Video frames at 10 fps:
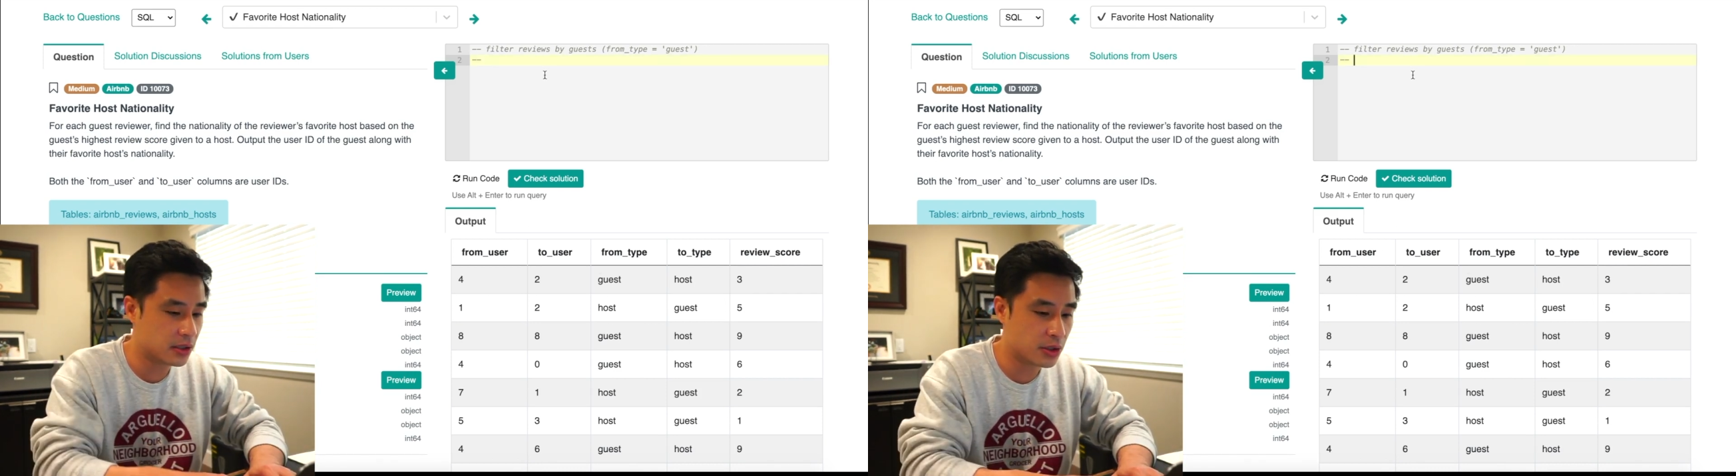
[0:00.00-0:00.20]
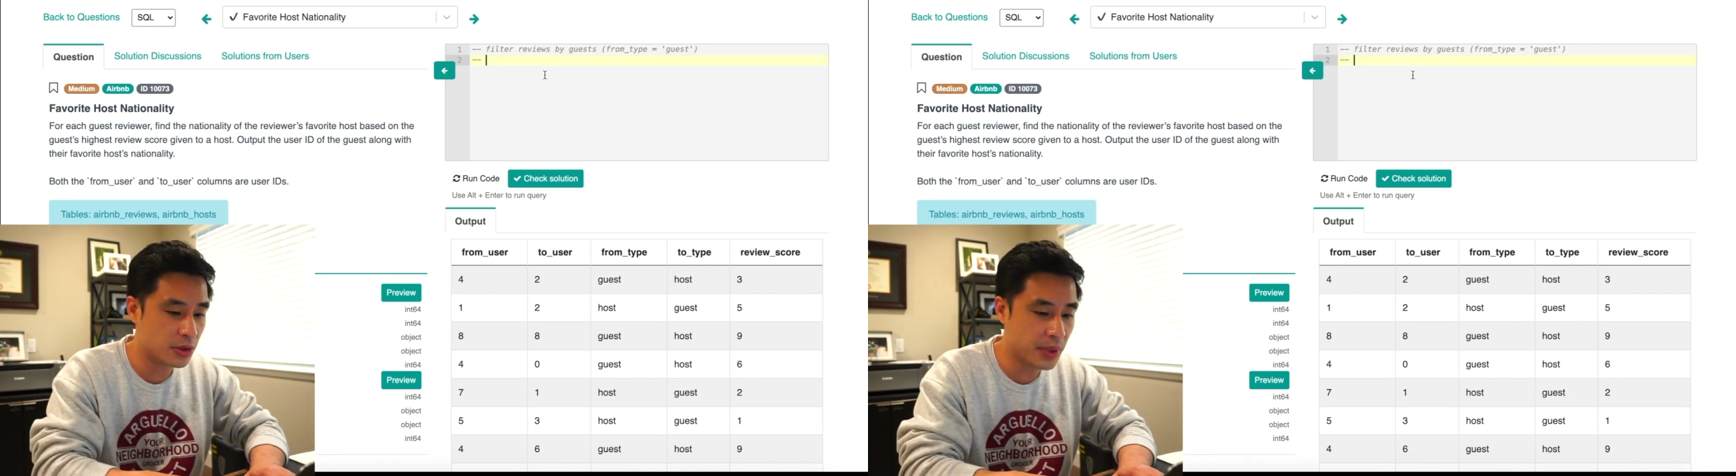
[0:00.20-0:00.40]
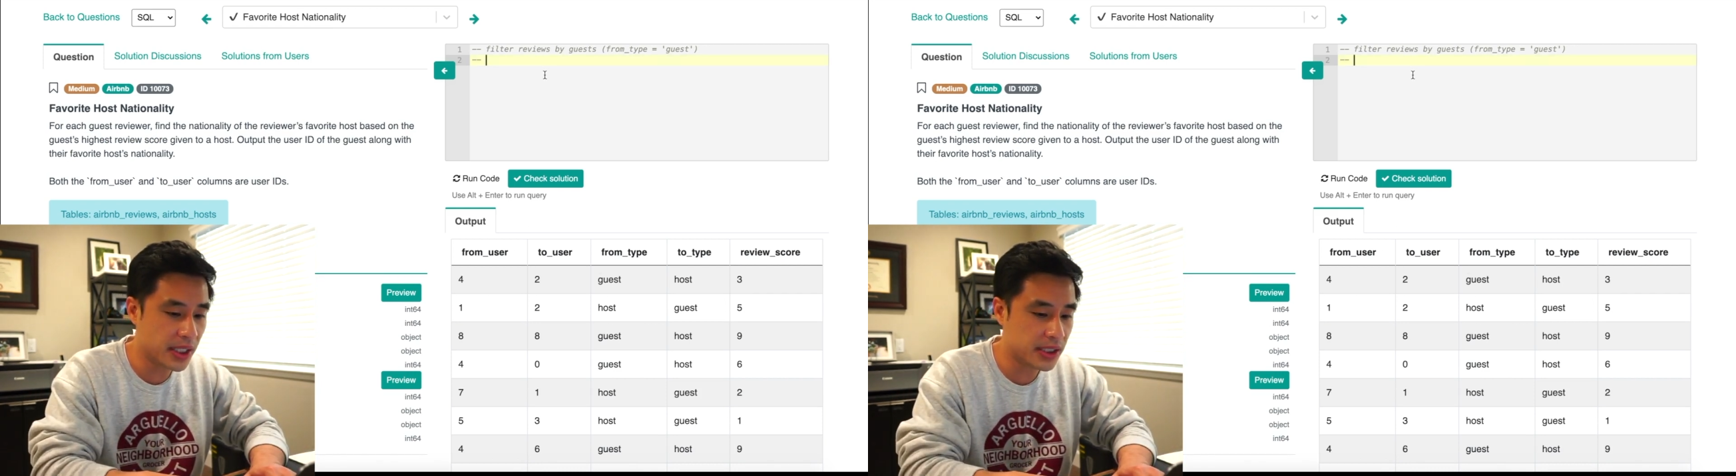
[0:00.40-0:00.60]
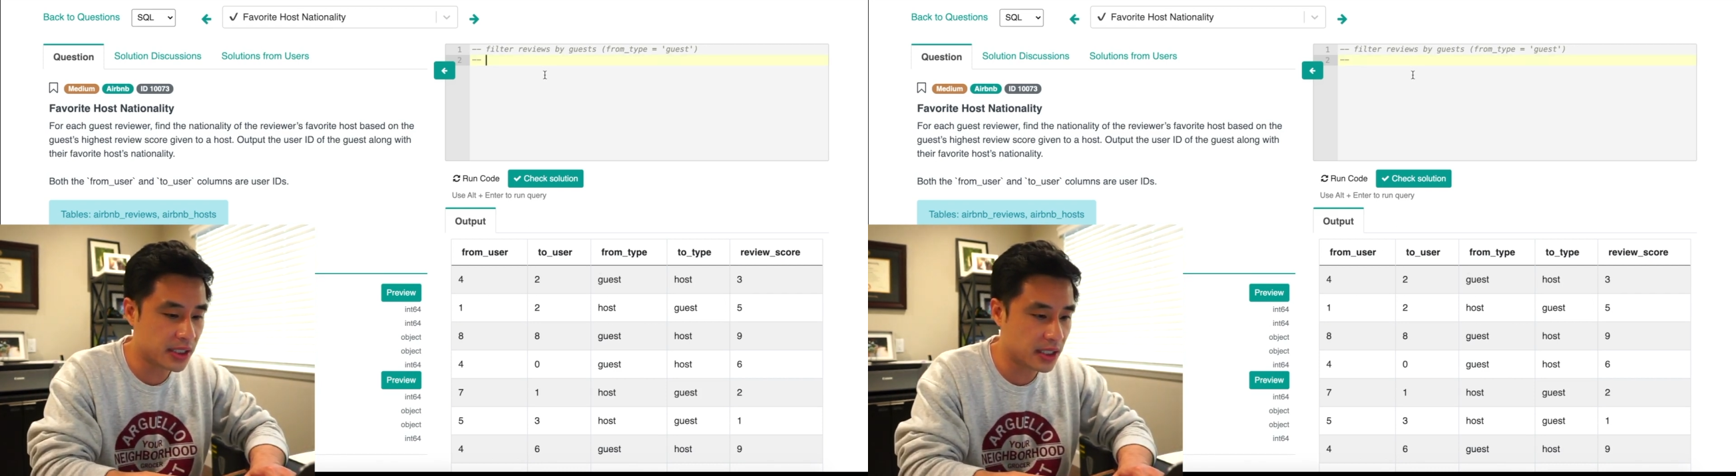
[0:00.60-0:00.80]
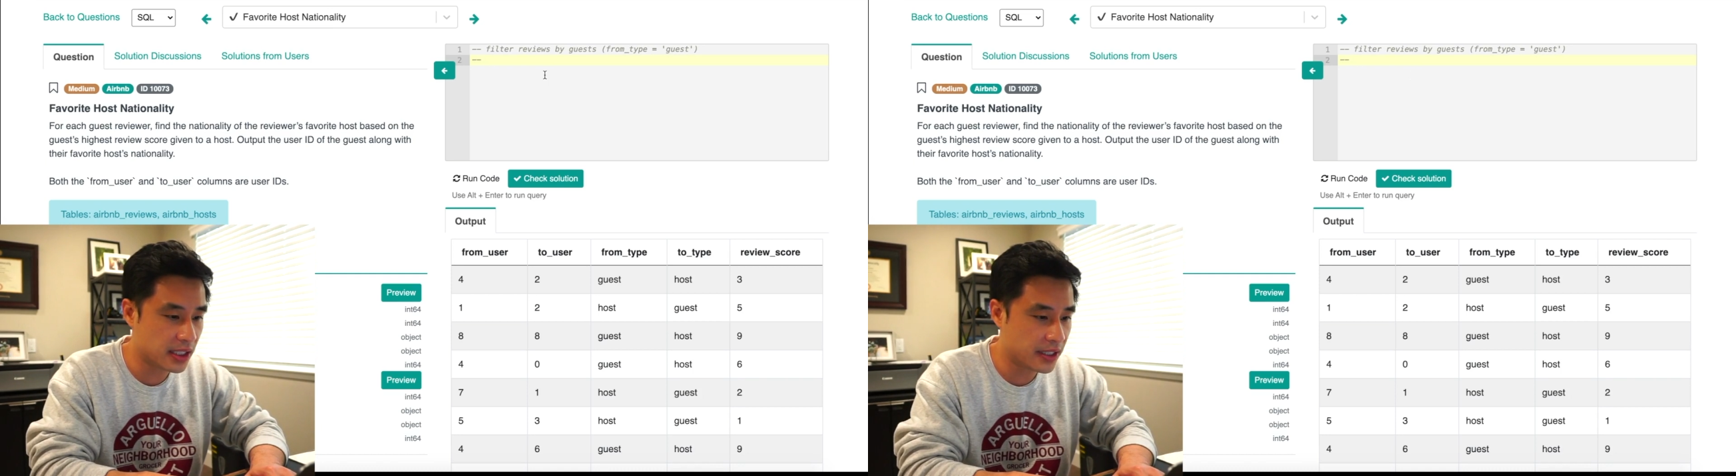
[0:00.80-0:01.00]
to
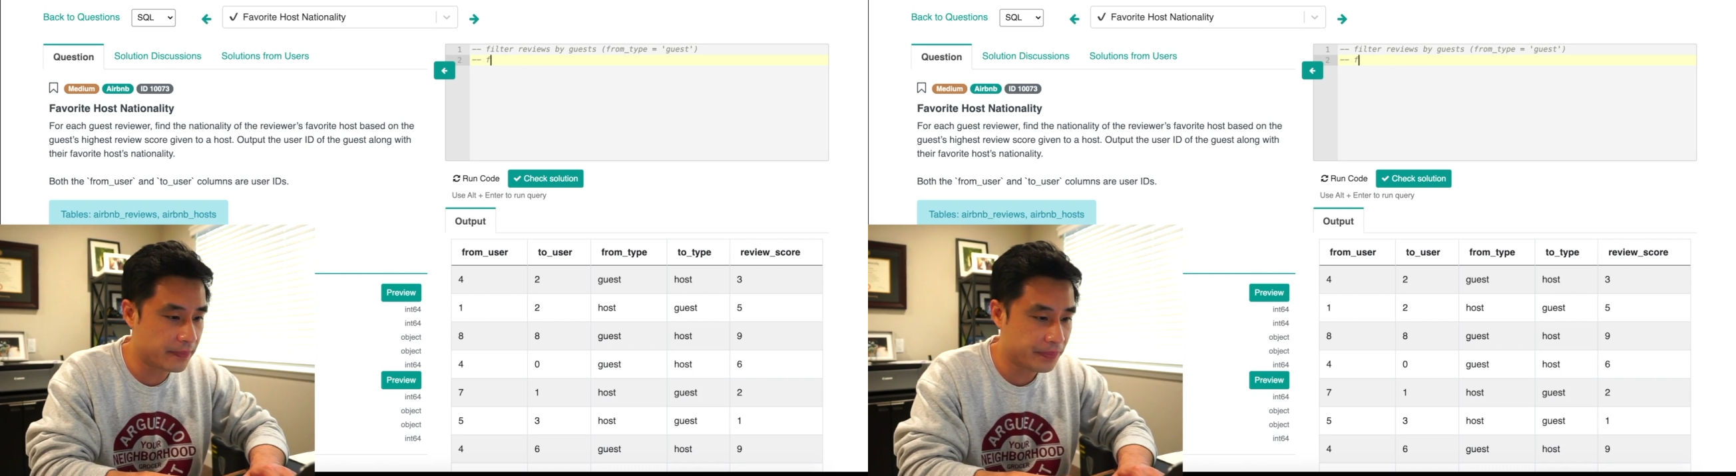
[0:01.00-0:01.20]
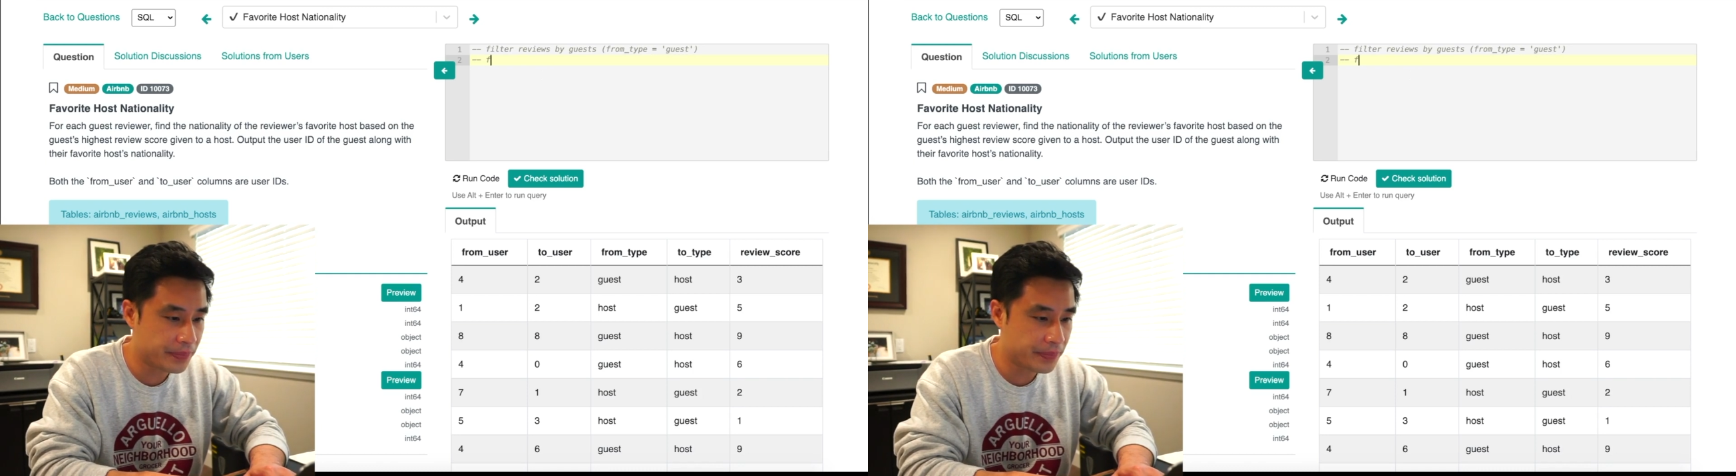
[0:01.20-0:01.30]
basically